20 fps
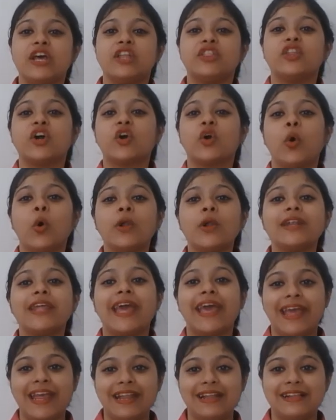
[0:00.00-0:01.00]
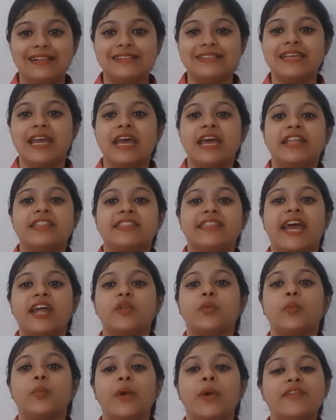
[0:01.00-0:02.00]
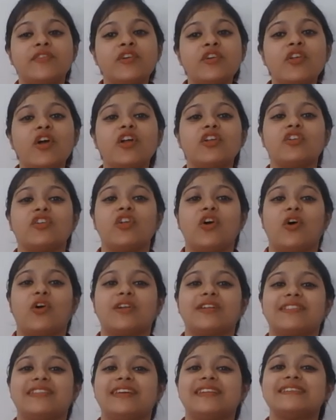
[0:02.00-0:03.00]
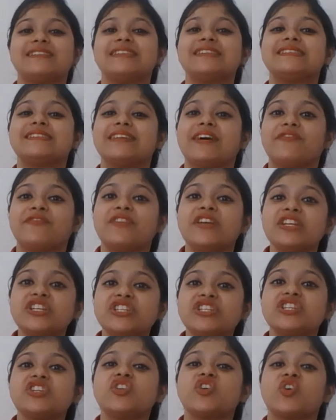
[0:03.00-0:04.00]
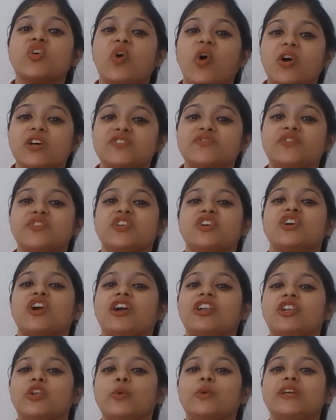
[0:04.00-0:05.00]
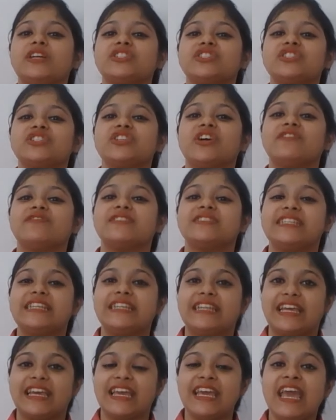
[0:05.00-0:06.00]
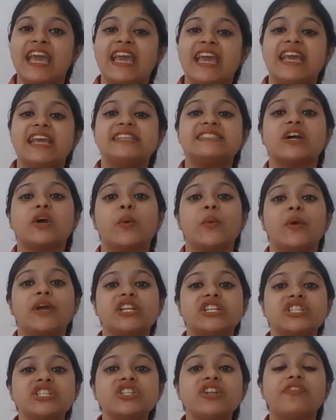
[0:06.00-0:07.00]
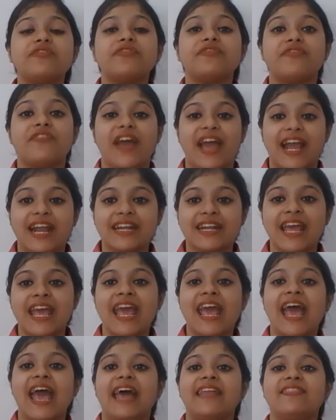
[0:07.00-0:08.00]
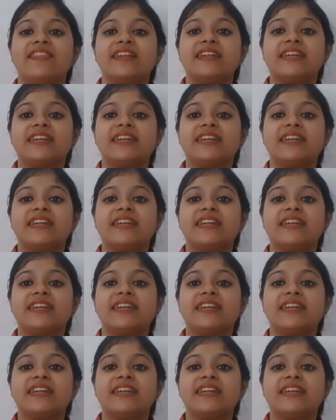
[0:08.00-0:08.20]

the court held that whether or not there is a sufficient cause for the condonation of delay is a question of fact and the